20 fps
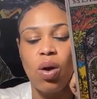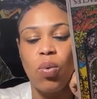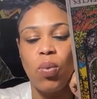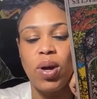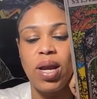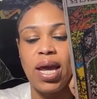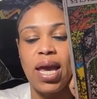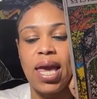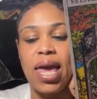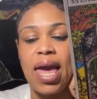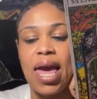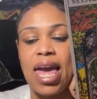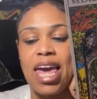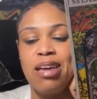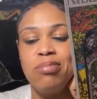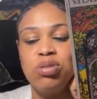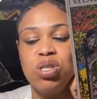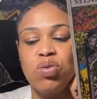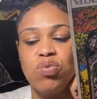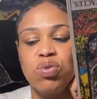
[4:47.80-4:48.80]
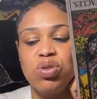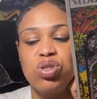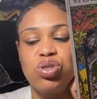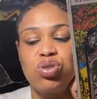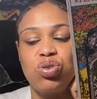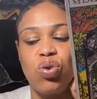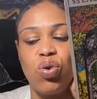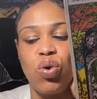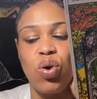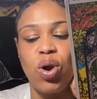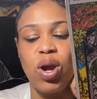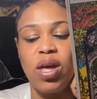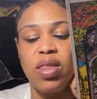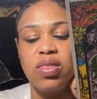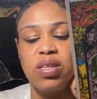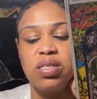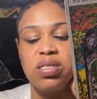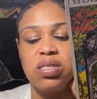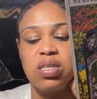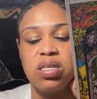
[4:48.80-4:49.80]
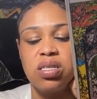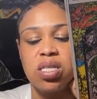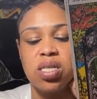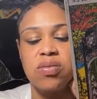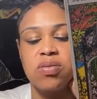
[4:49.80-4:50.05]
When it came to restoring the sense